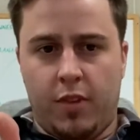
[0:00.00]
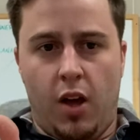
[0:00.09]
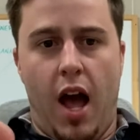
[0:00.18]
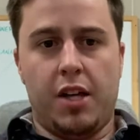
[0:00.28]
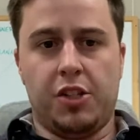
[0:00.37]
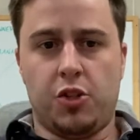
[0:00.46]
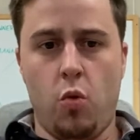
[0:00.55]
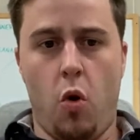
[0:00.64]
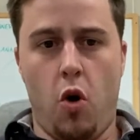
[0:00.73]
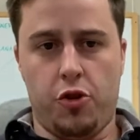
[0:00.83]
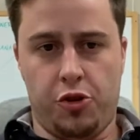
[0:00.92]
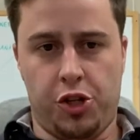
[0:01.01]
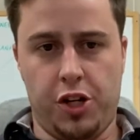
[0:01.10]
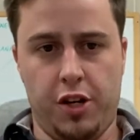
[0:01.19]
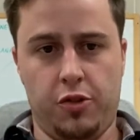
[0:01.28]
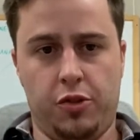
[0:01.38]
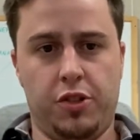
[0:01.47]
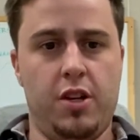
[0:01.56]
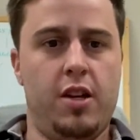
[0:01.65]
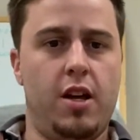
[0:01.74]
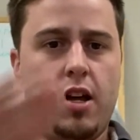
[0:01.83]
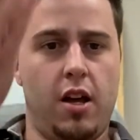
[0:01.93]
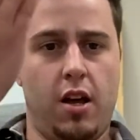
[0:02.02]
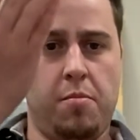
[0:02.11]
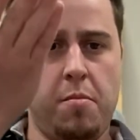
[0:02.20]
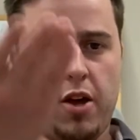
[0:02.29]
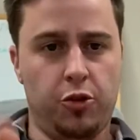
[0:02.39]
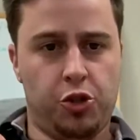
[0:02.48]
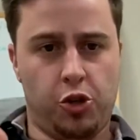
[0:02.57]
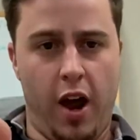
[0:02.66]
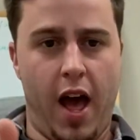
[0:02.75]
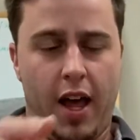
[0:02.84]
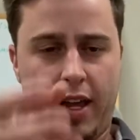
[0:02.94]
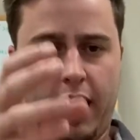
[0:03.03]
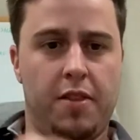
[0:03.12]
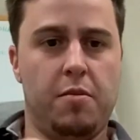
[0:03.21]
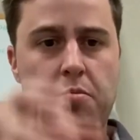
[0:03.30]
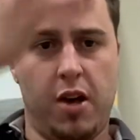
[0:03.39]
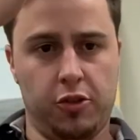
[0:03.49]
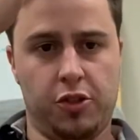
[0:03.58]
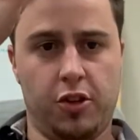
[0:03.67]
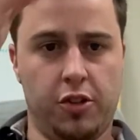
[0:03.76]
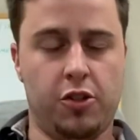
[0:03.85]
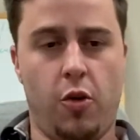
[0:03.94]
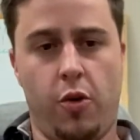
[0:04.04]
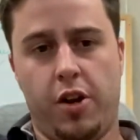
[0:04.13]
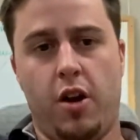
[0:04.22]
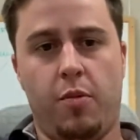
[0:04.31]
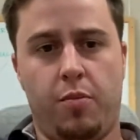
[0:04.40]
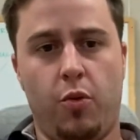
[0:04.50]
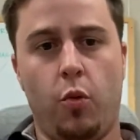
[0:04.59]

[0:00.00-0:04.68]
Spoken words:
ice and water shield, a metal track, and then metal studs going up.